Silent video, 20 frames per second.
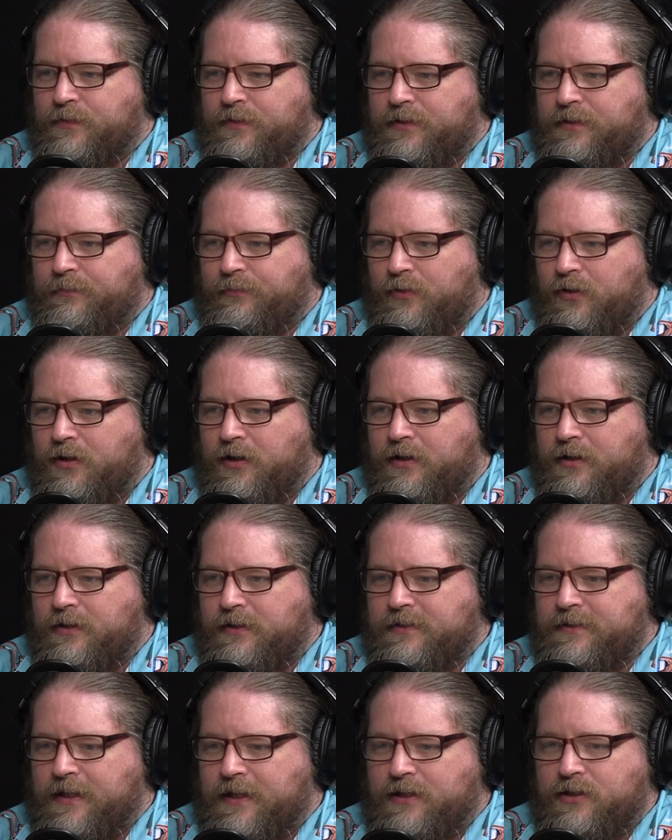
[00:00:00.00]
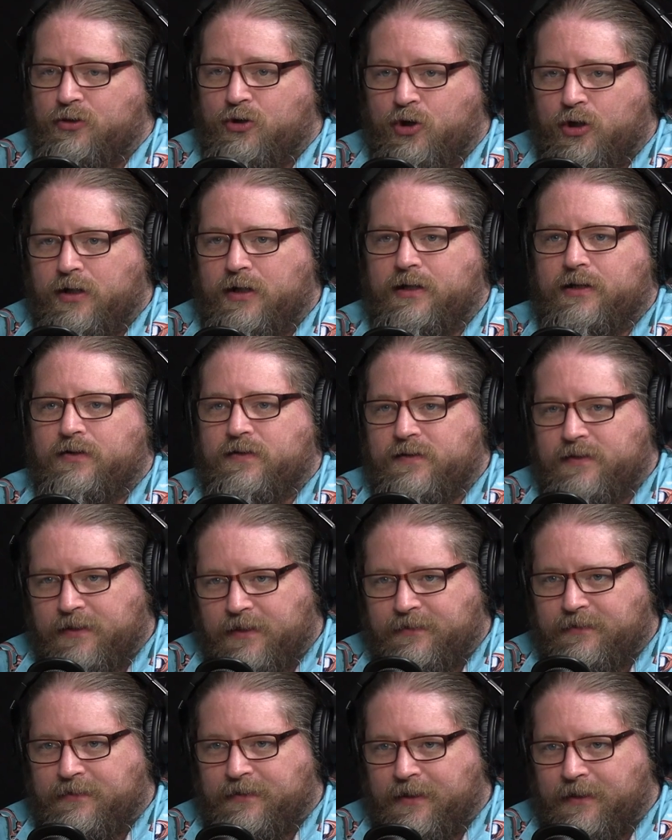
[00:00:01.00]
with the book is that you couldn't use it
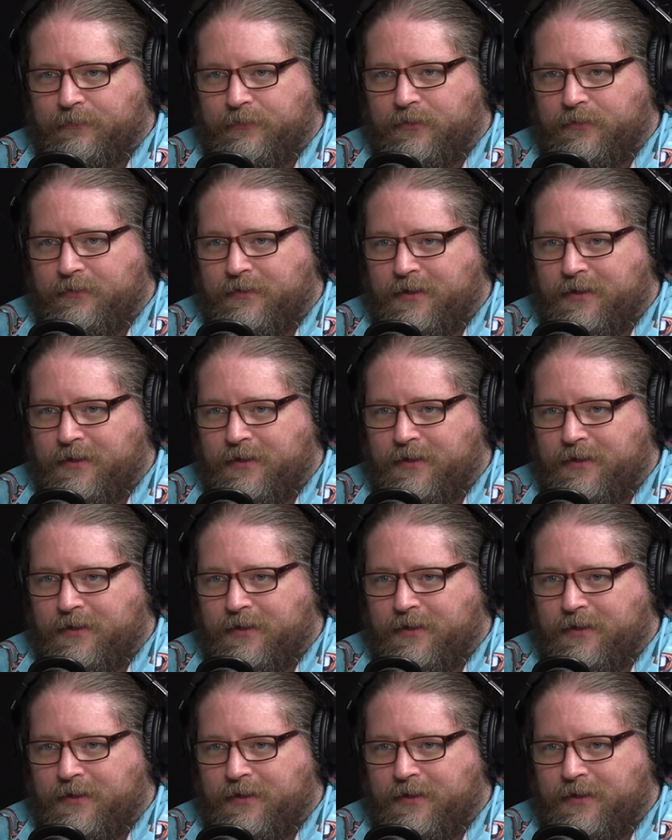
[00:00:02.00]
at the table.